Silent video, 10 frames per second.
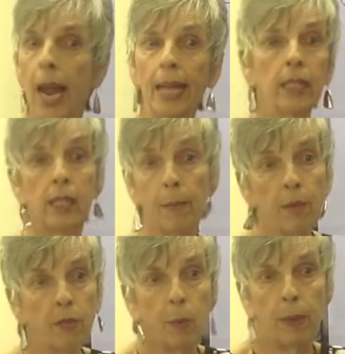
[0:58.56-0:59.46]
and some
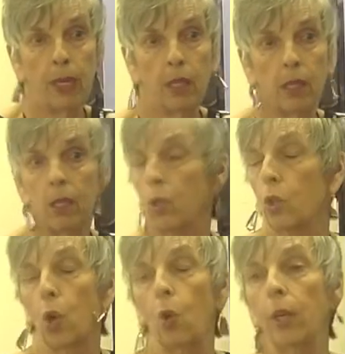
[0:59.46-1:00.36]
of the pieces are
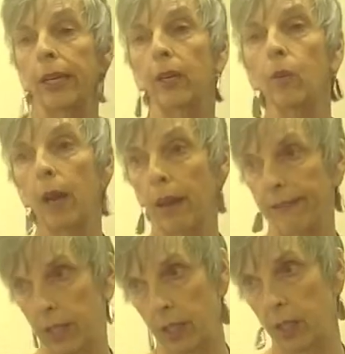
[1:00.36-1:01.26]
totally
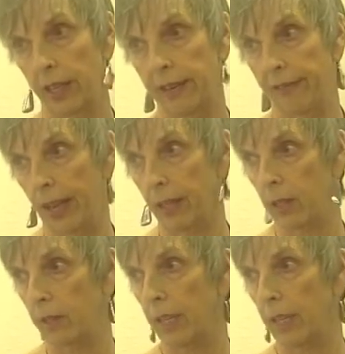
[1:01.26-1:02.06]
irrelevant to the event.